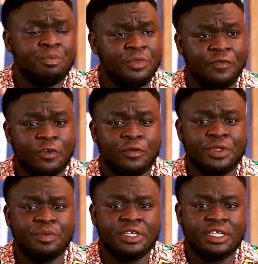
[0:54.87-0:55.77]
Before
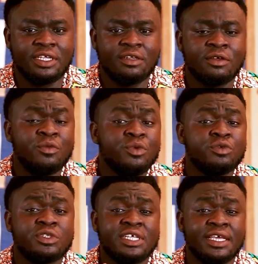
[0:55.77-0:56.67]
we begin, we
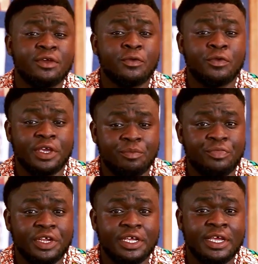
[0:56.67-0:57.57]
will take a quick
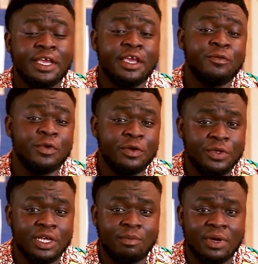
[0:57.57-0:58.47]
break, and when
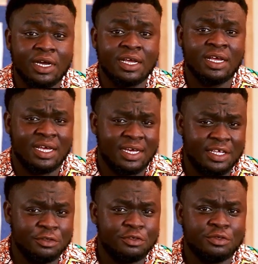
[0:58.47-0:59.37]
we are back, I
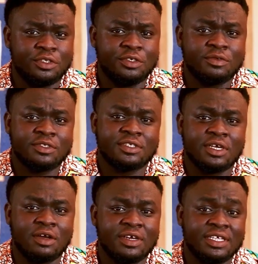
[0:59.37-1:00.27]
introduce
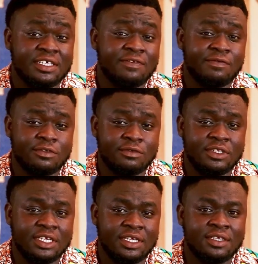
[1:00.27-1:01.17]
our guest for
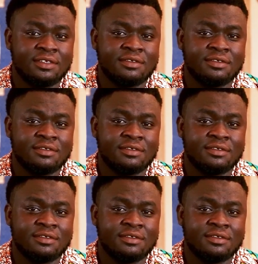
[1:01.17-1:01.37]
today.